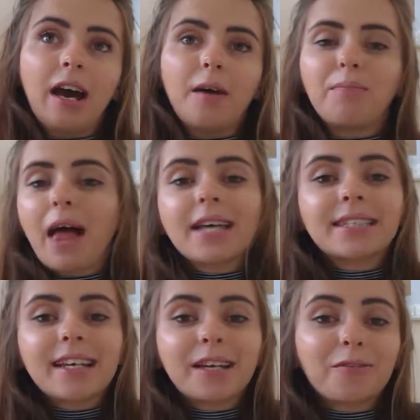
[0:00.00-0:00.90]
a
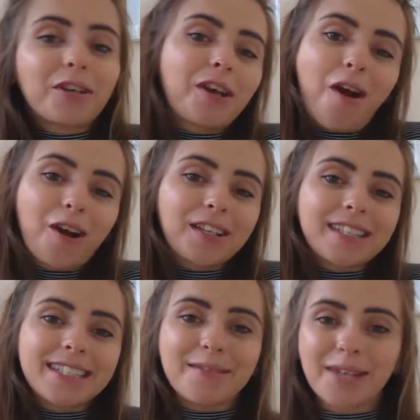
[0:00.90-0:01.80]
blessing and really hard at
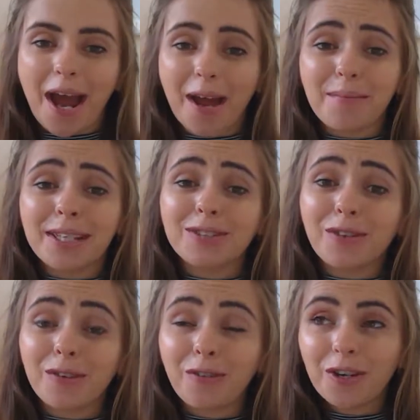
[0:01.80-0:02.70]
the same time, is
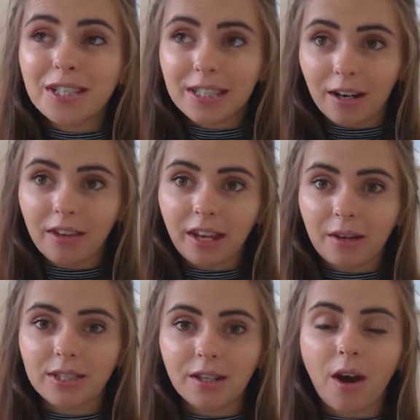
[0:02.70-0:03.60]
for the first year that I
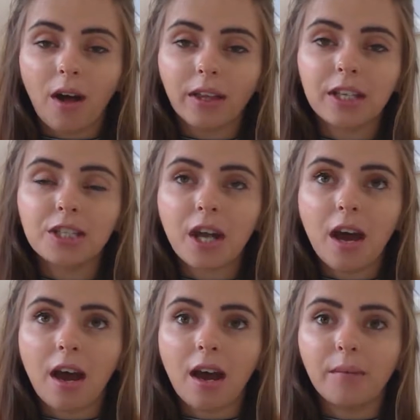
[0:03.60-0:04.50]
was in college,
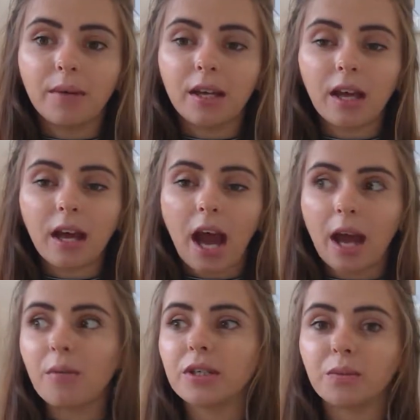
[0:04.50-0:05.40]
um,
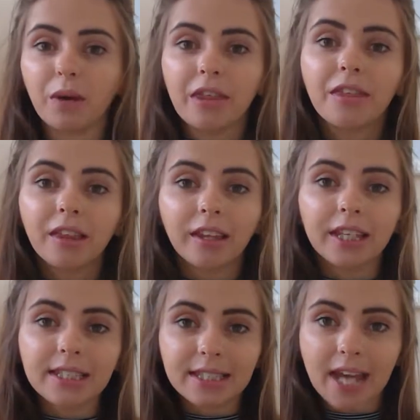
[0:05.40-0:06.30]
I was with
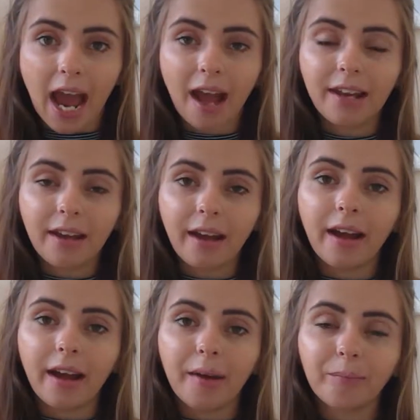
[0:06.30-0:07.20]
Lily's dad.
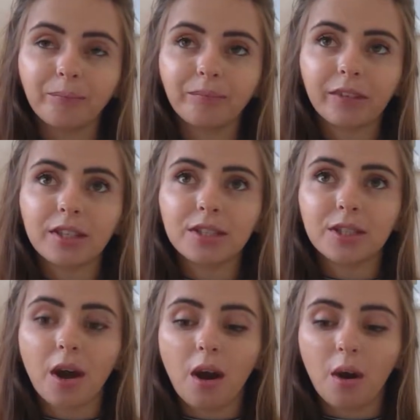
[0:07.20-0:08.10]
Um,
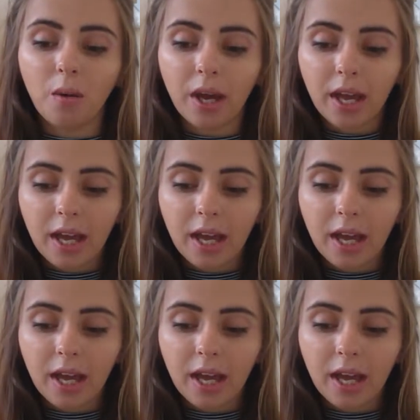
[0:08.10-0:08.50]
so